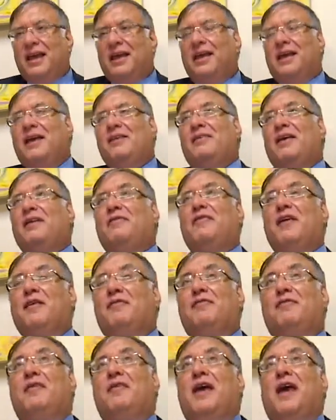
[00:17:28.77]

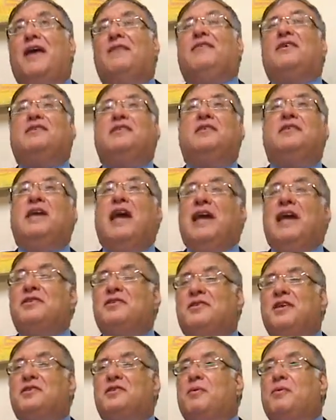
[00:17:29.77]
If there's a danger
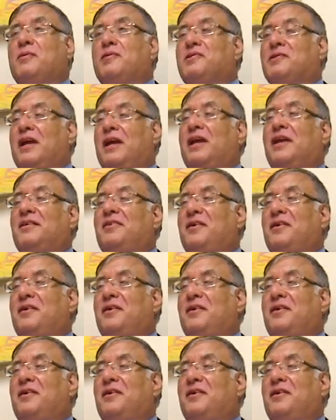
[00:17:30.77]
to us when we're studying